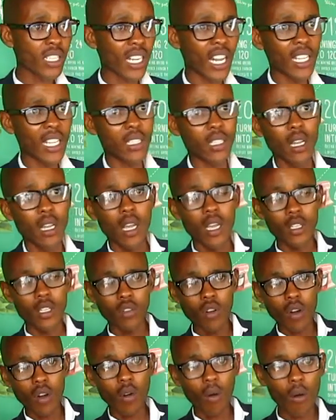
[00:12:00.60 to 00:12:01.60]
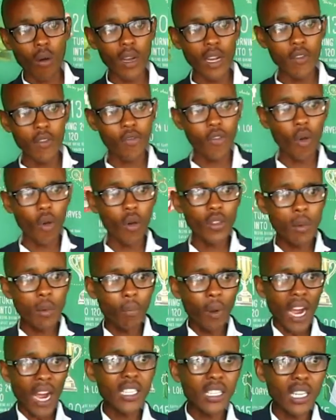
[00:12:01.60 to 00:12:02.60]
rands is not only for the
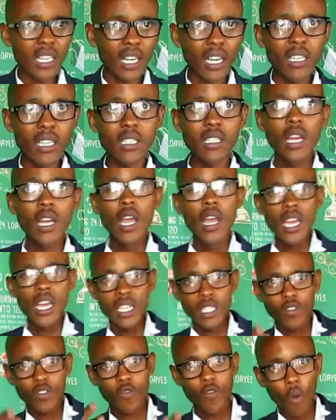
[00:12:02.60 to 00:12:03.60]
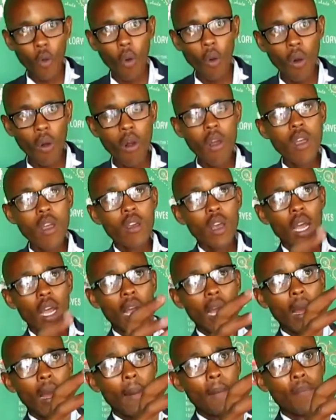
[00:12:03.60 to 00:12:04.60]
bicycles, it's for
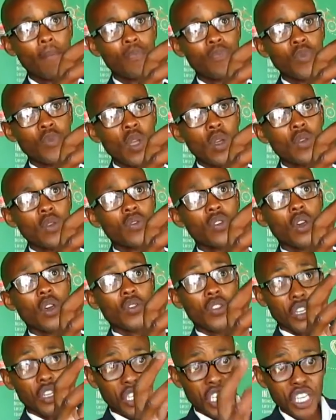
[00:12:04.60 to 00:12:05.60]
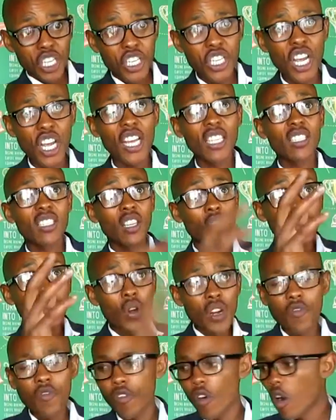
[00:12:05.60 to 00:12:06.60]
the t-shirts, the
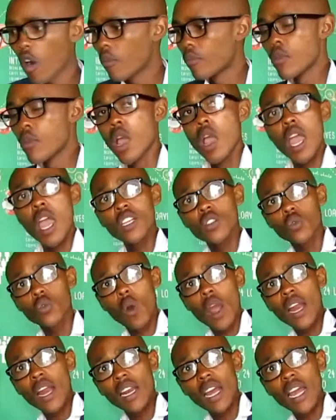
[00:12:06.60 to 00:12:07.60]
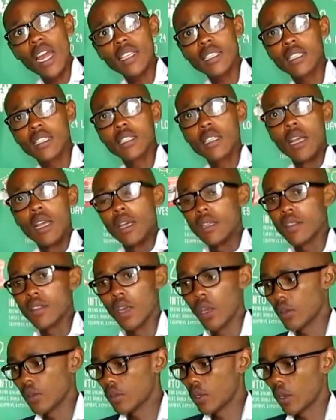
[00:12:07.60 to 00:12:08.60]
uniform, as well as
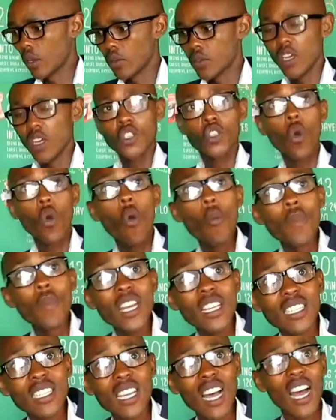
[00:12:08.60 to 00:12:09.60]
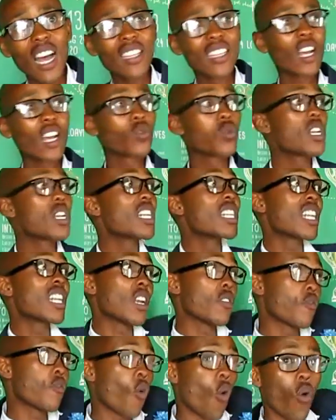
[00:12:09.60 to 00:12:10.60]
the dough mixer that we needed
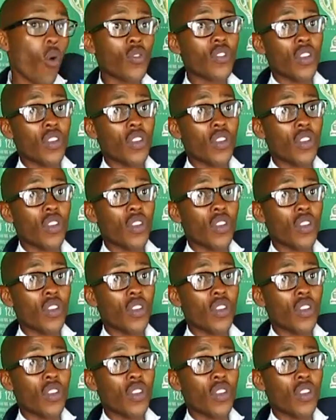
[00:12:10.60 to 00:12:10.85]
for